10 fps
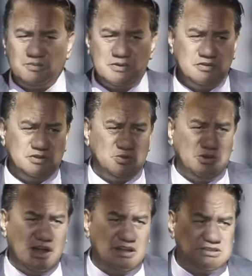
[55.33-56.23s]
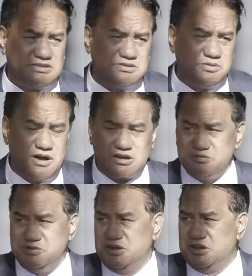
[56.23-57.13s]
privilege we are to
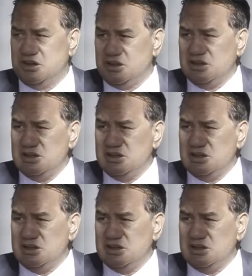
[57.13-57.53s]
welcome you here